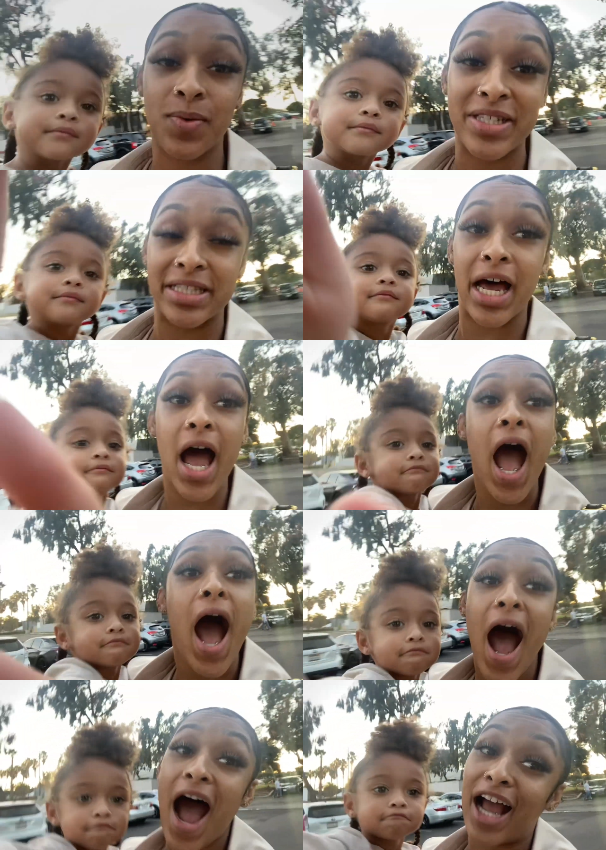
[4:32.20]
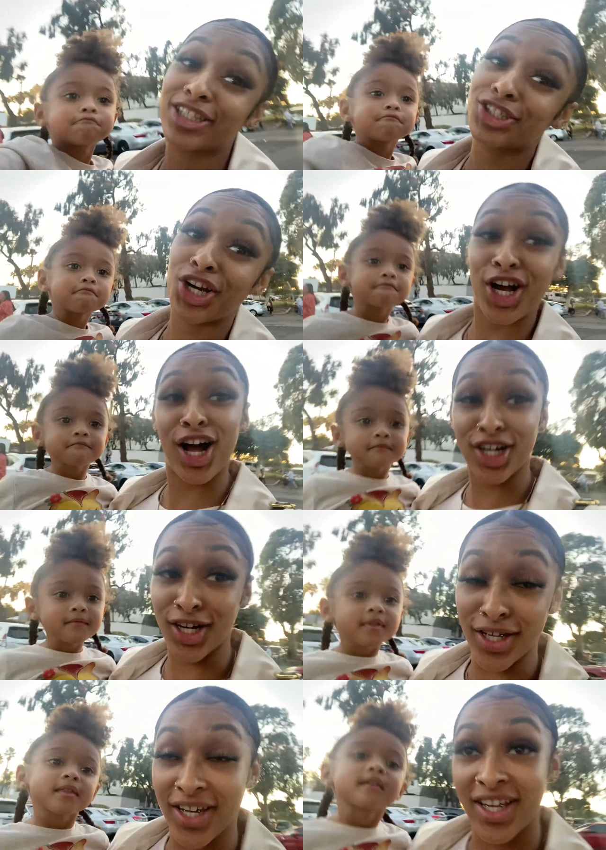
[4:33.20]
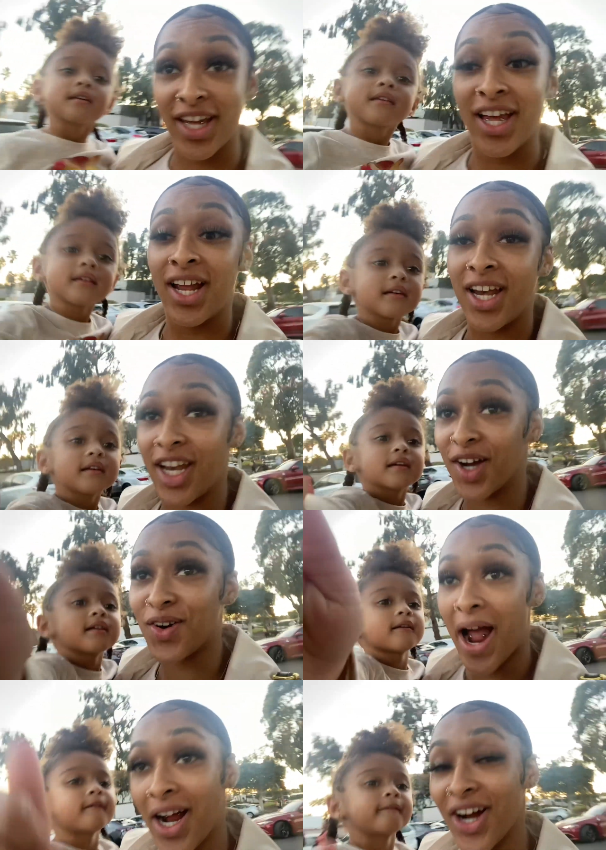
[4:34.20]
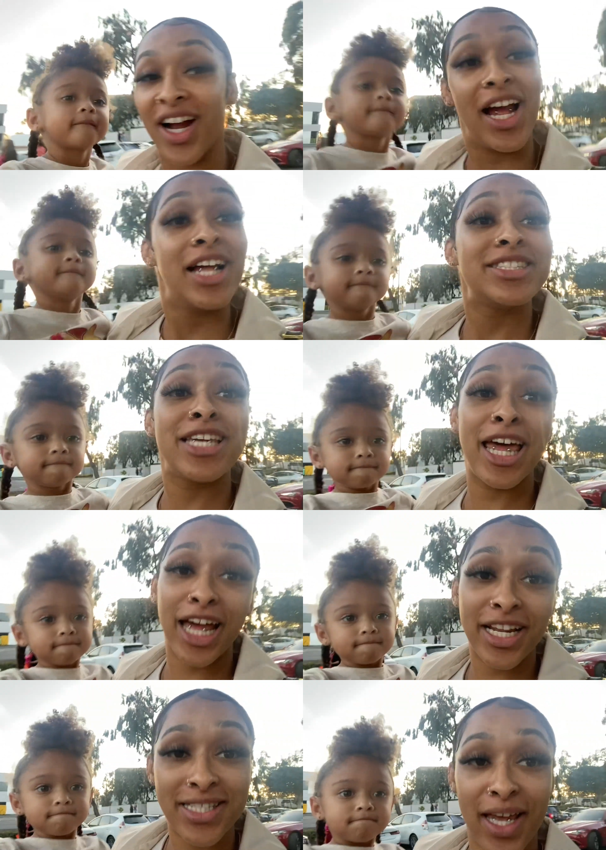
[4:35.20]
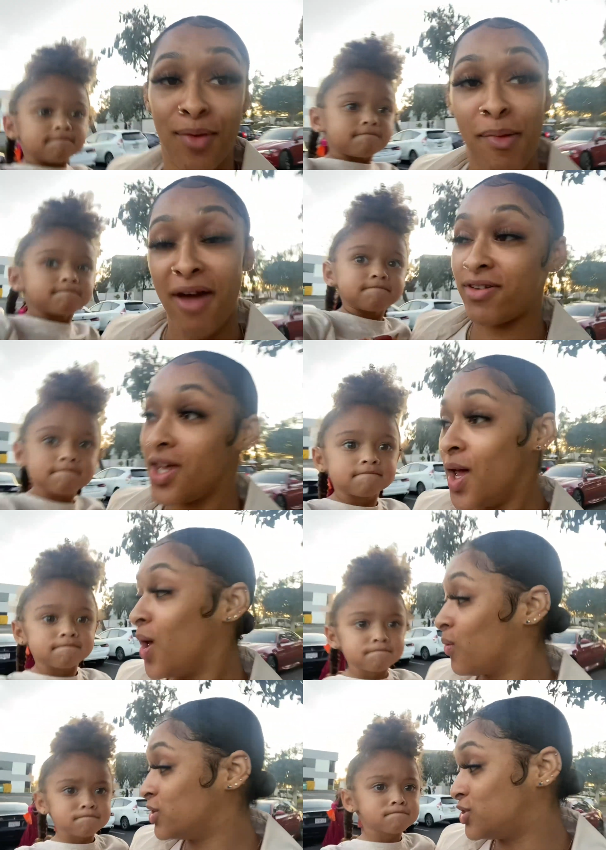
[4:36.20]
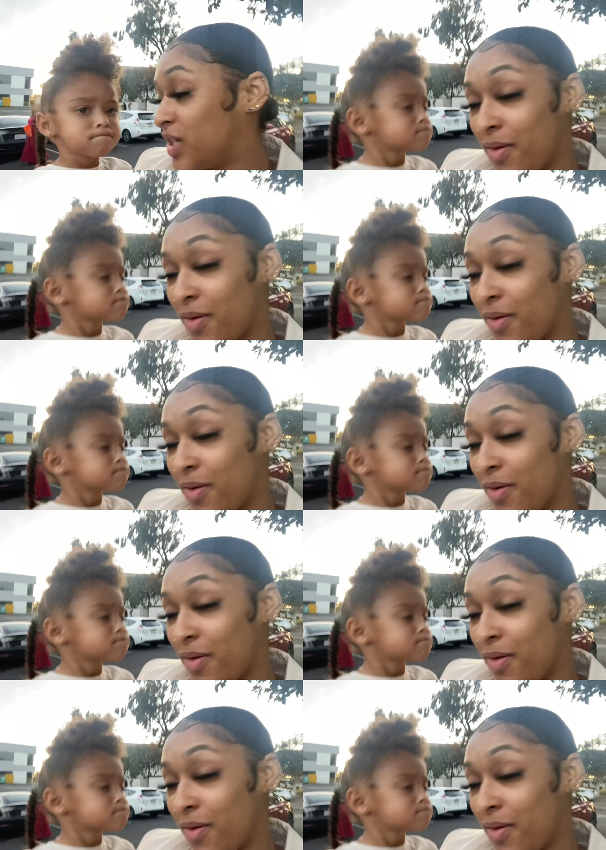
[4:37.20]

Speaker 1: was the hot chocolate nutcracker. 10 out of 10. Mavi, what do you think